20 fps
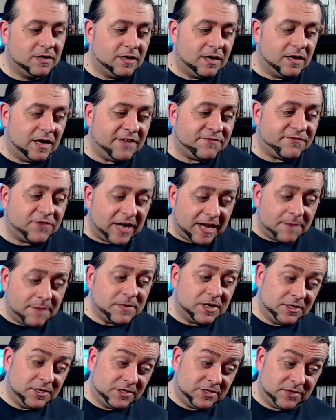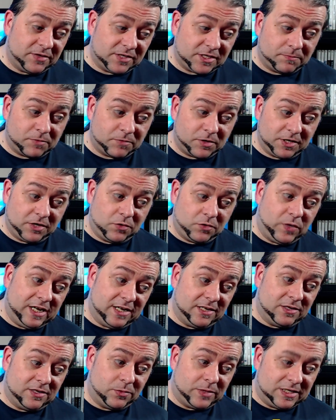If I am going to do this, I'm probably going to wait a
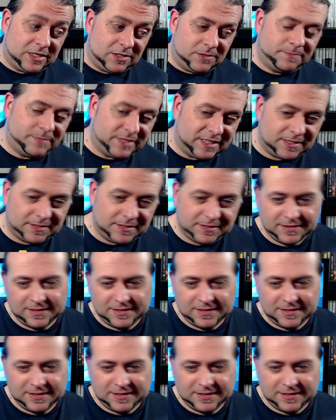little while. But